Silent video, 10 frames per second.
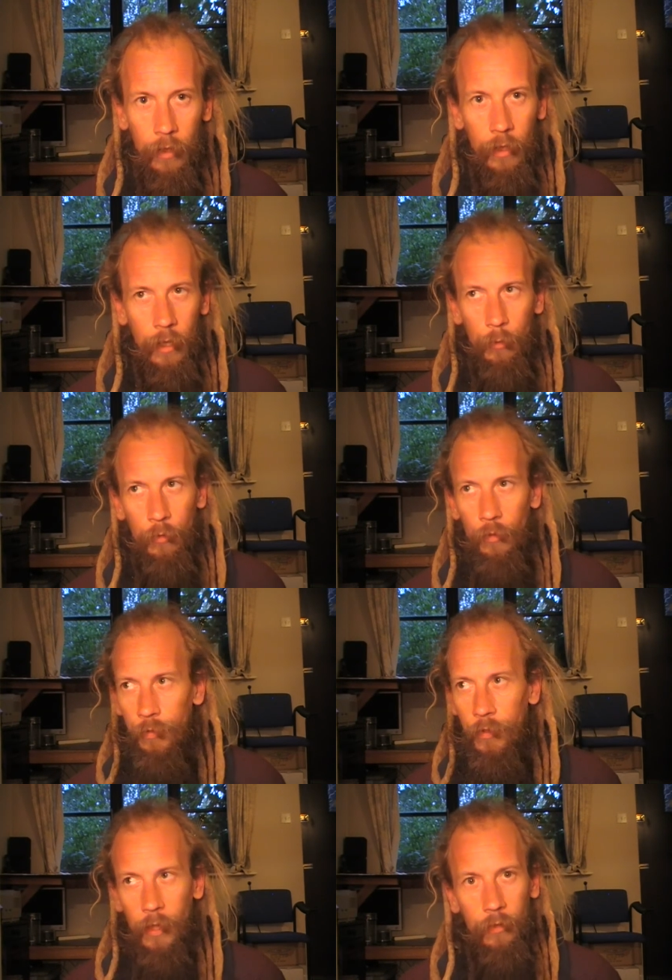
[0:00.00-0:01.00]
he was
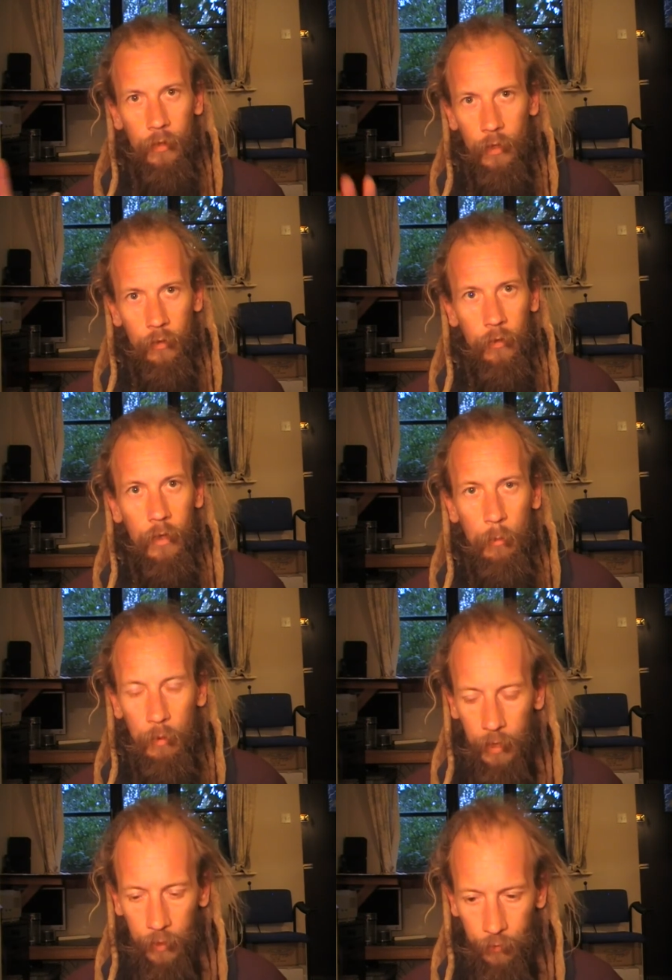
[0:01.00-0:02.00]
obviously into this a couple
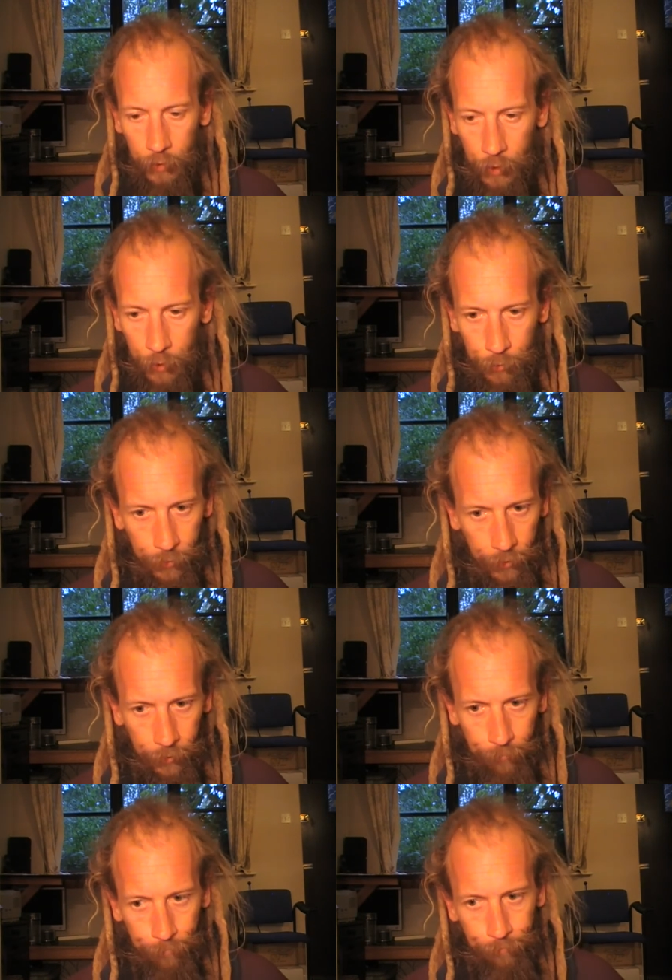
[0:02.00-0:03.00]
of years ago, and